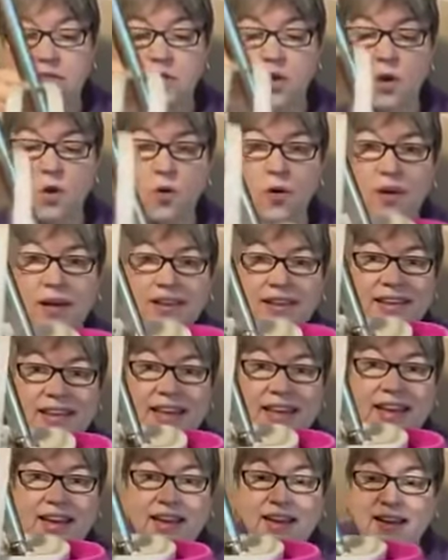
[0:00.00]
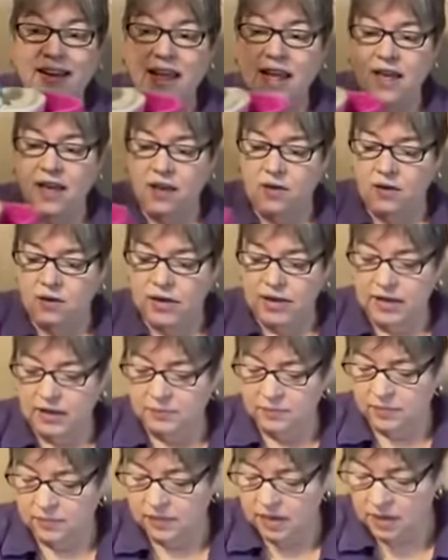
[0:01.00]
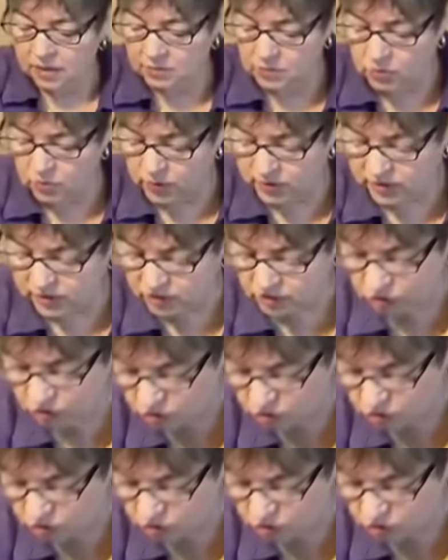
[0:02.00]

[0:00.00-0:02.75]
So get it now. It comes with a